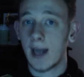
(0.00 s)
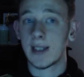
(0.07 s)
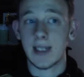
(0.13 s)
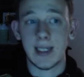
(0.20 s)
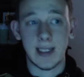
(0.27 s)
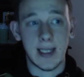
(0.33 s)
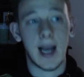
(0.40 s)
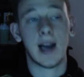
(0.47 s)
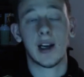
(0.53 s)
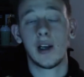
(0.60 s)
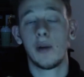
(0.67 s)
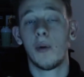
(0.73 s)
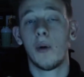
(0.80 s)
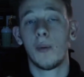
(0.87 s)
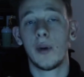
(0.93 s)
and that's
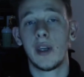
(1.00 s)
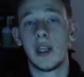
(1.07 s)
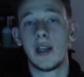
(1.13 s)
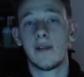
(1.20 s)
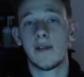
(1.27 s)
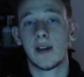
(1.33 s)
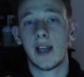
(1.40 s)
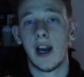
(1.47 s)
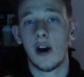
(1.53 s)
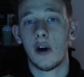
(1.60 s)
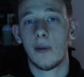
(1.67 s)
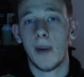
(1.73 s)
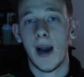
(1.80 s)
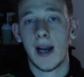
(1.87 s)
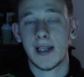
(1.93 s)
exactly what we need for
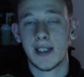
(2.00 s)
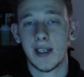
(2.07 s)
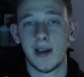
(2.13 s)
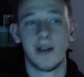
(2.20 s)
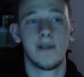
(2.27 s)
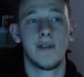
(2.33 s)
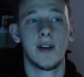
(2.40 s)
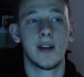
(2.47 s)
Carol Baskin.